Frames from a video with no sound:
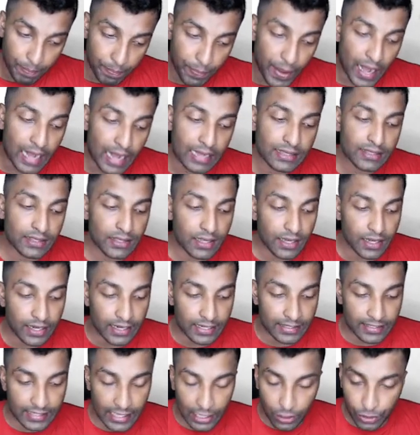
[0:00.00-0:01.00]
pass a
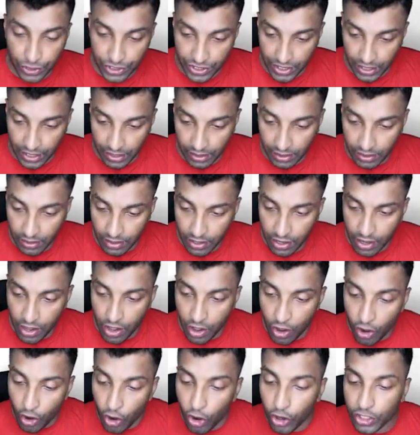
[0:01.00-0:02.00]
resolution
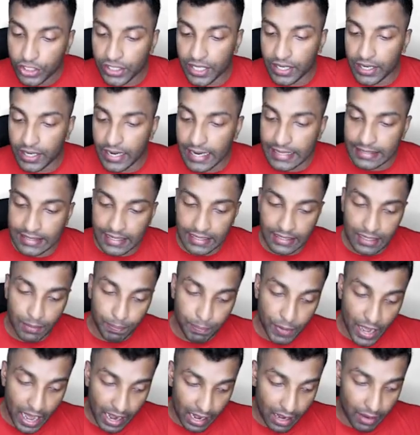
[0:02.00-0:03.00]
authorizing the
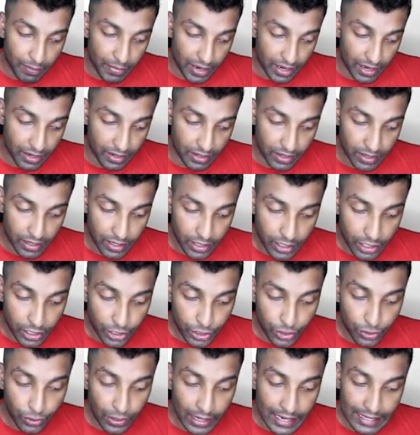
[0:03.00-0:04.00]
Parliament
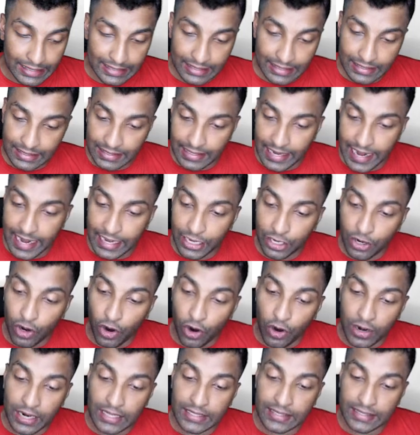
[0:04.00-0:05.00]
to legislate
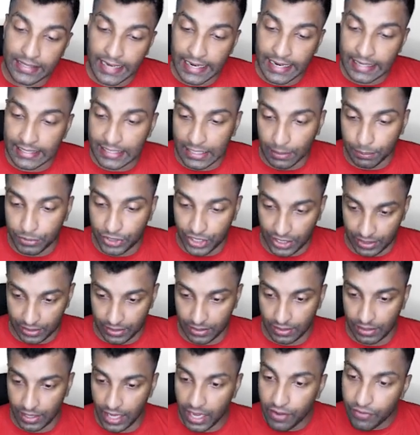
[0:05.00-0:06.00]
on a state
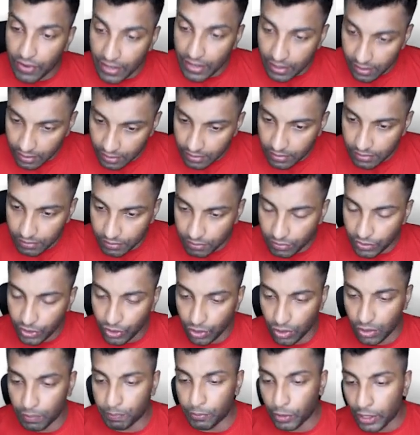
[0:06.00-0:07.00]
subject. Even
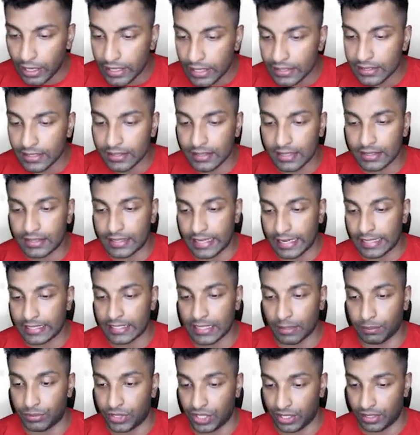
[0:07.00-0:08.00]
police is a state
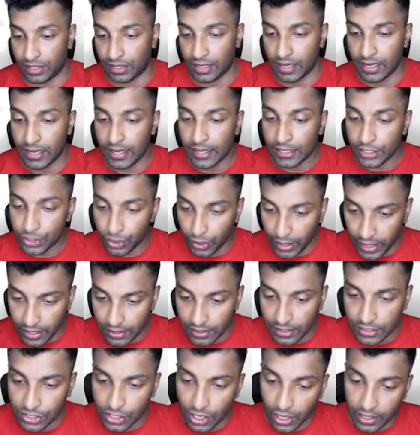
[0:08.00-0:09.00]
subject. So
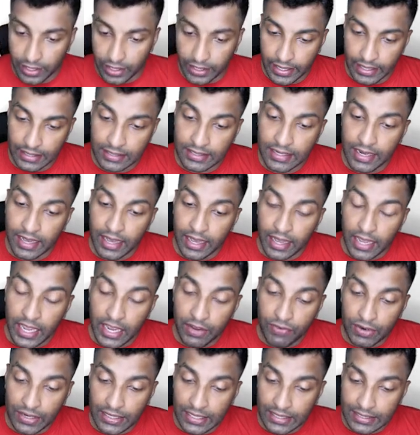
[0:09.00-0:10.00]
in this context,
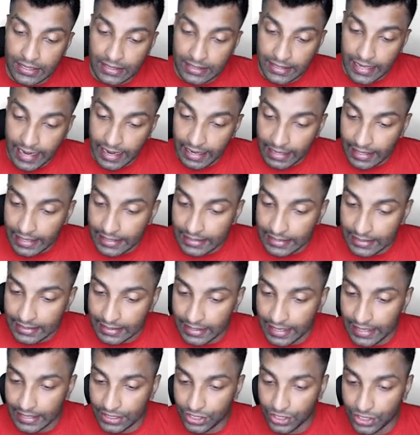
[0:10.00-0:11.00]
even the state
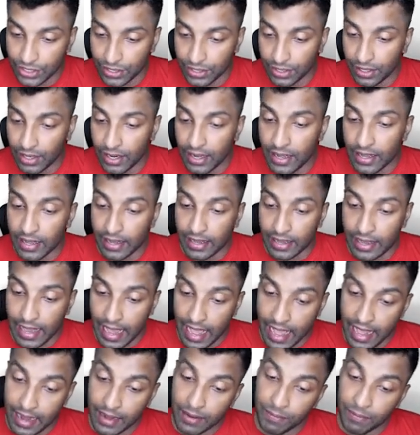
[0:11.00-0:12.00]
legislature
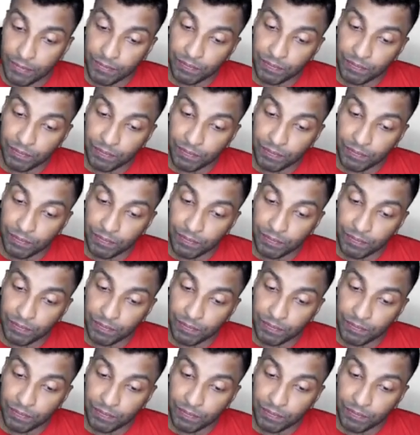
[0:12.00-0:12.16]
can